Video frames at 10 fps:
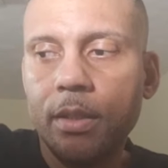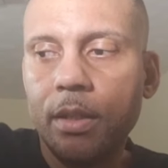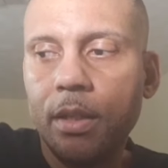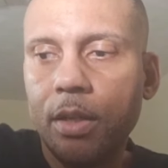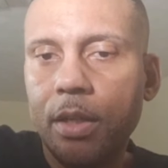
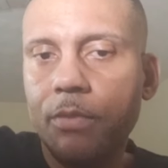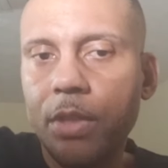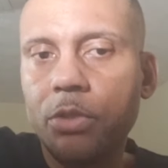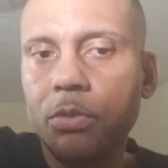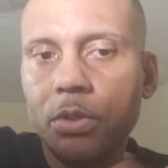You know,
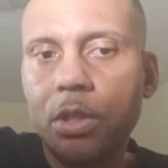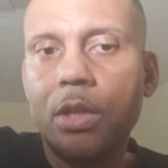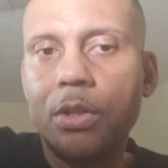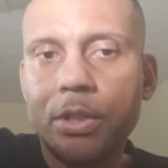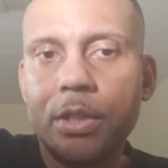individuals
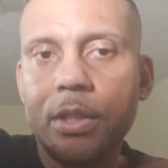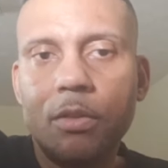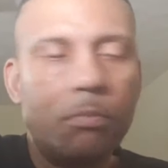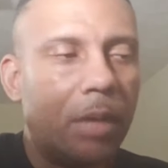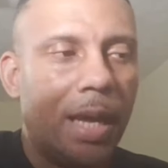call
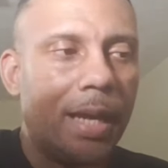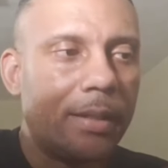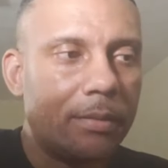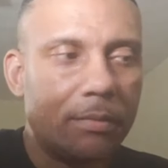themselves black